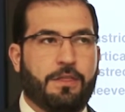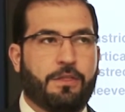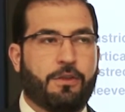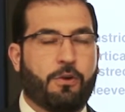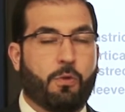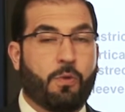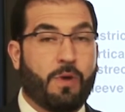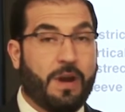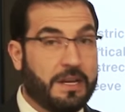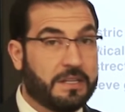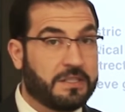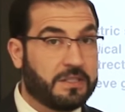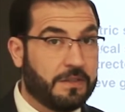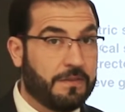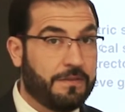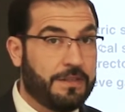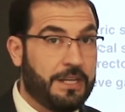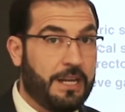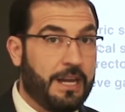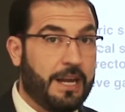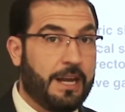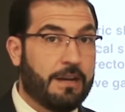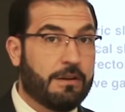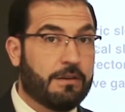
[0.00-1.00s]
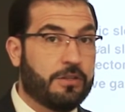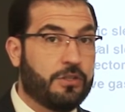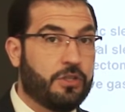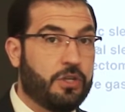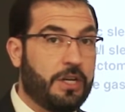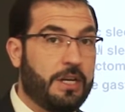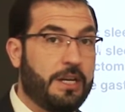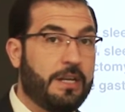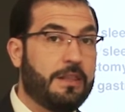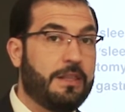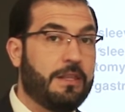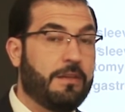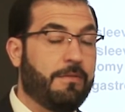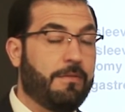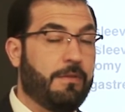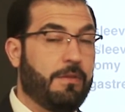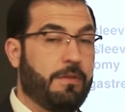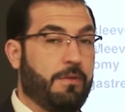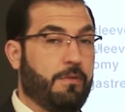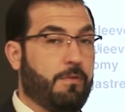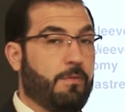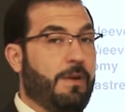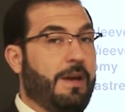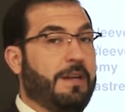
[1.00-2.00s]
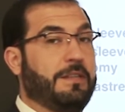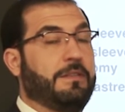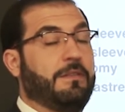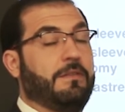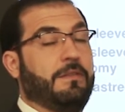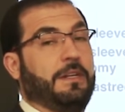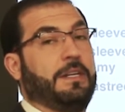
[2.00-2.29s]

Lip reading: The rest of the energy, the rest